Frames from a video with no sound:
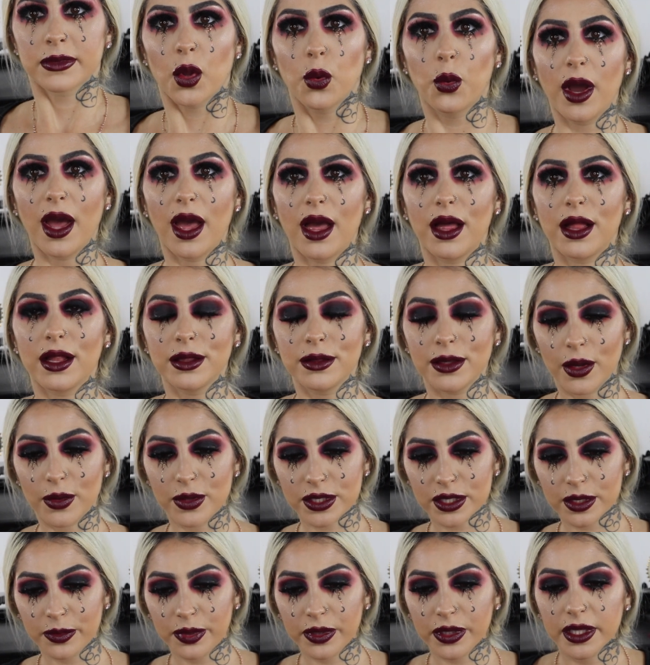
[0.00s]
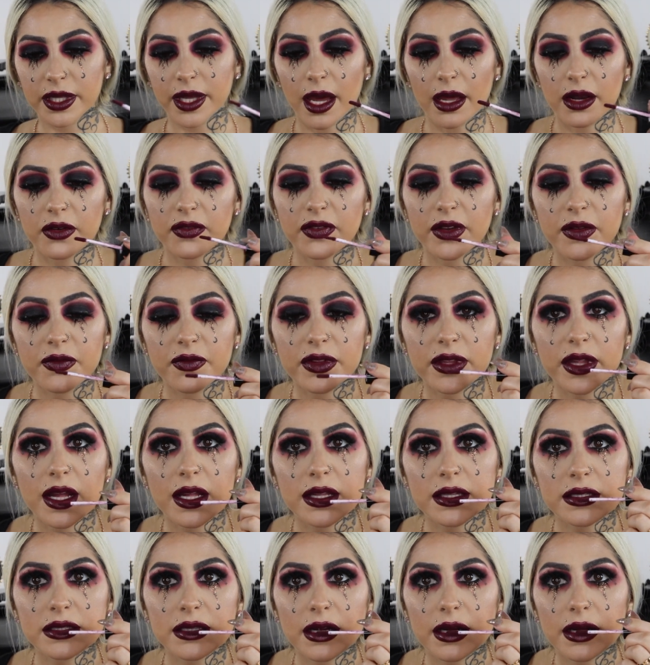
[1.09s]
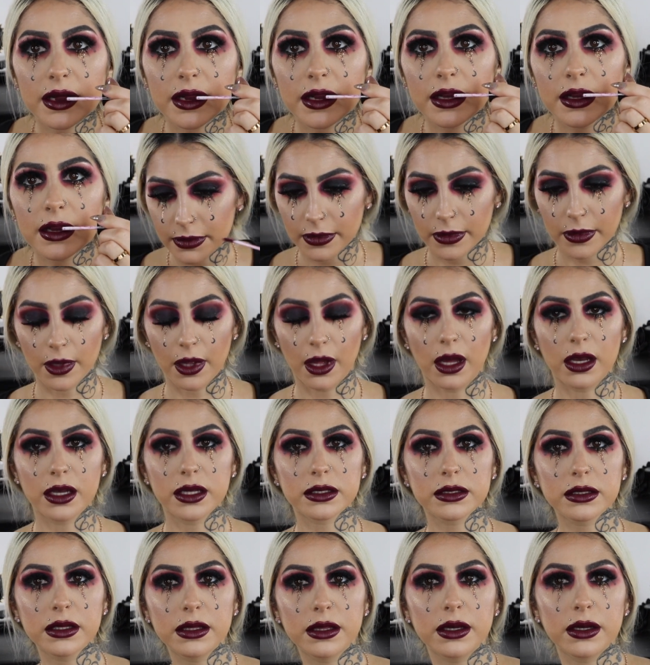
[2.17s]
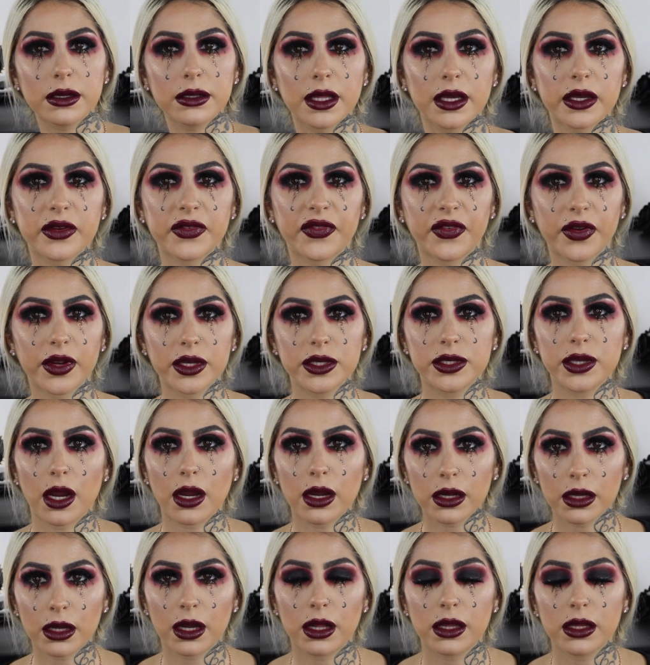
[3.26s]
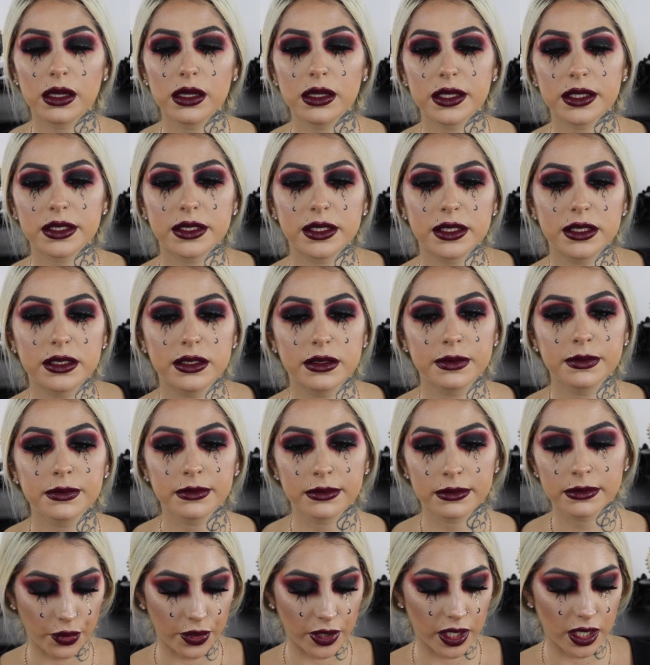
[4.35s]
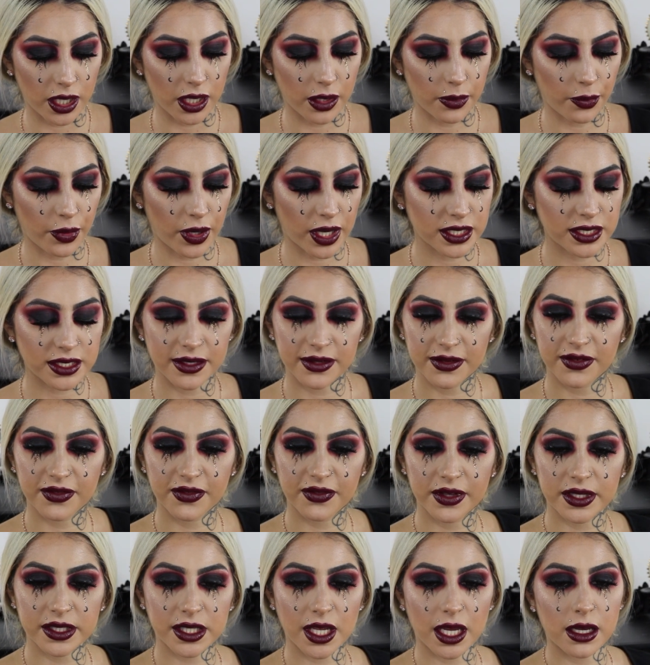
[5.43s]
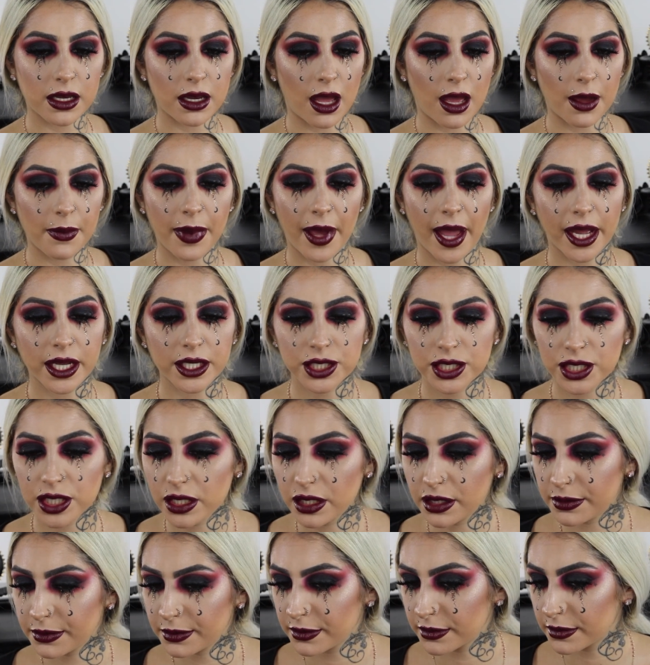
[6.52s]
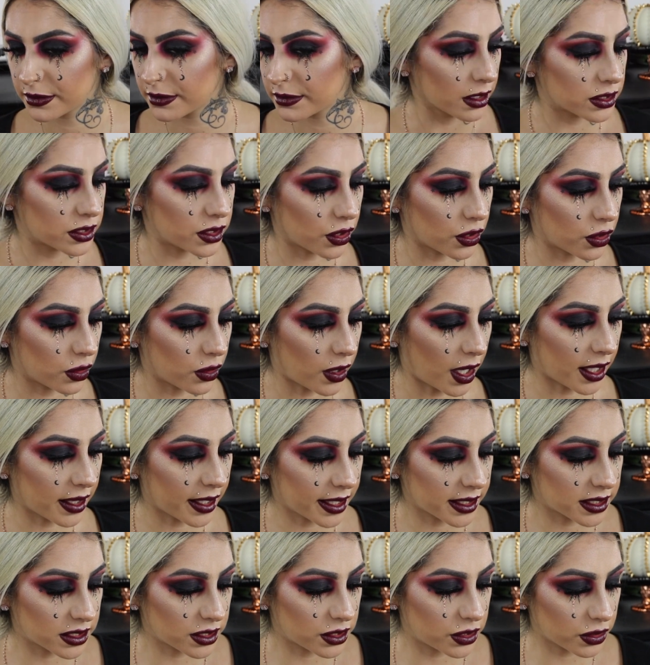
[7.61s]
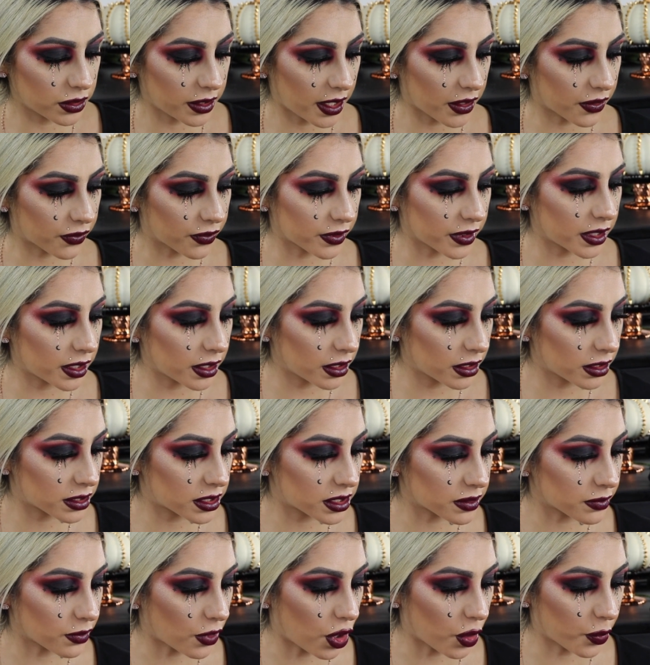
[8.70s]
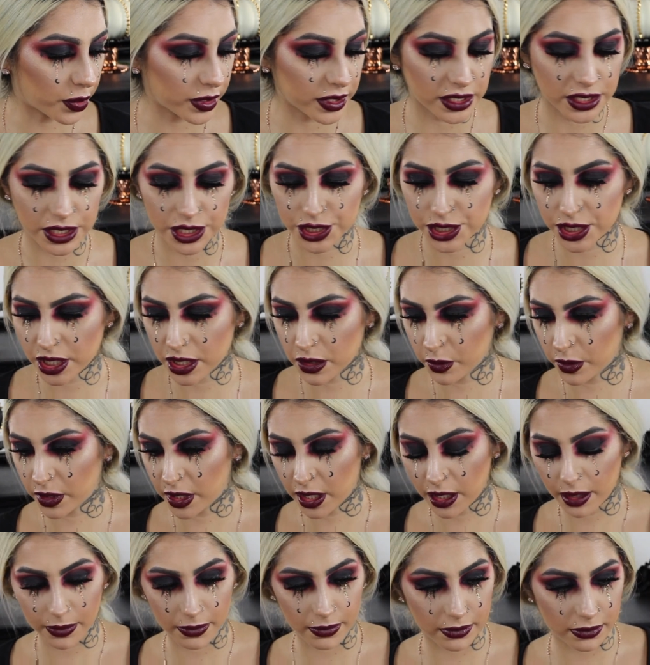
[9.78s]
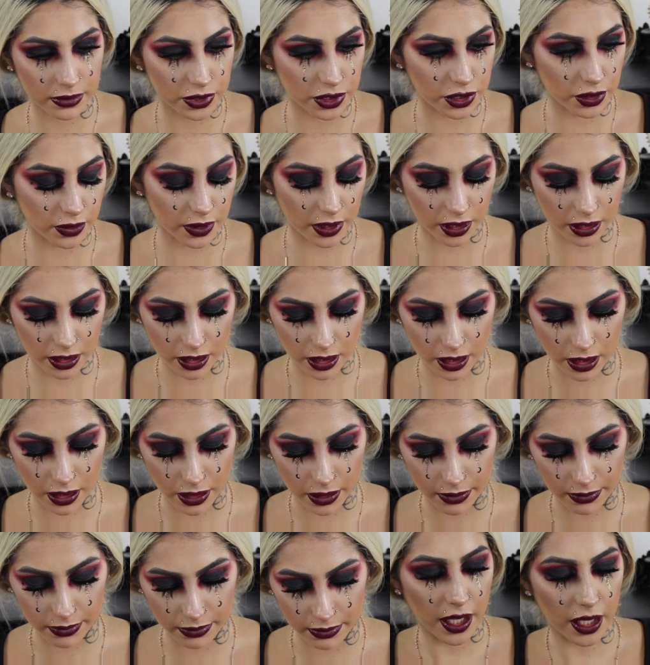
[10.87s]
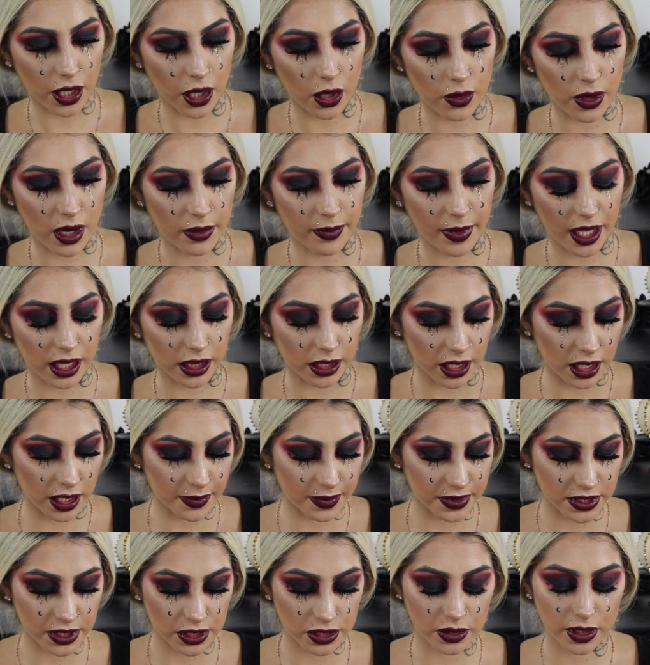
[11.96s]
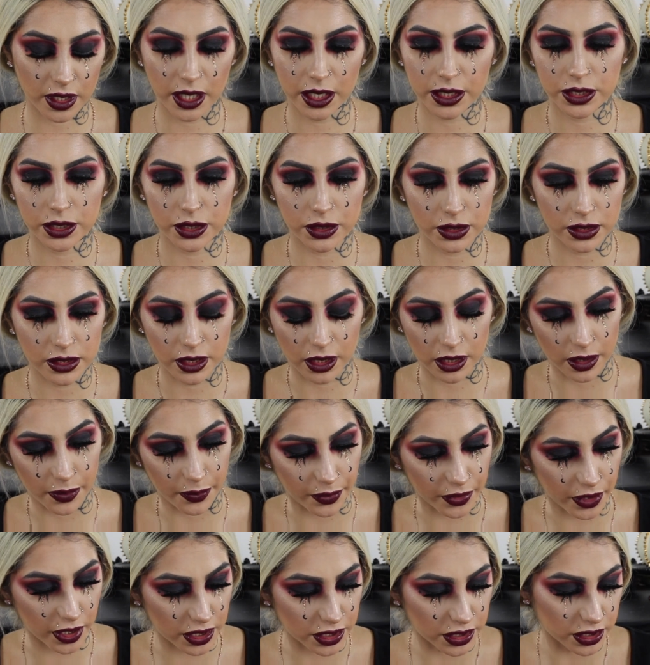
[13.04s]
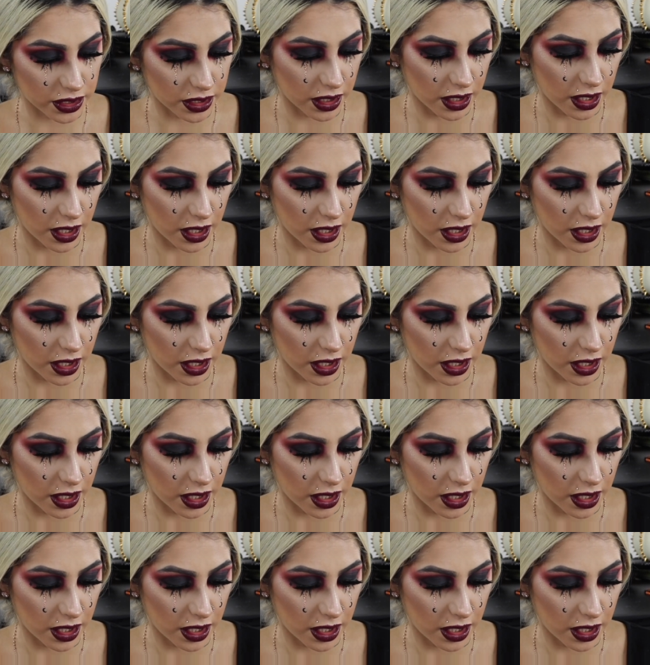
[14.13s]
Well, I was completely out of frame for that, sorry. Honestly though, like for a dark color, this is pretty impressive. It's like not patchy. So I like to do like really small precision when I'm doing the like around my lips. So I like to use the lip brush.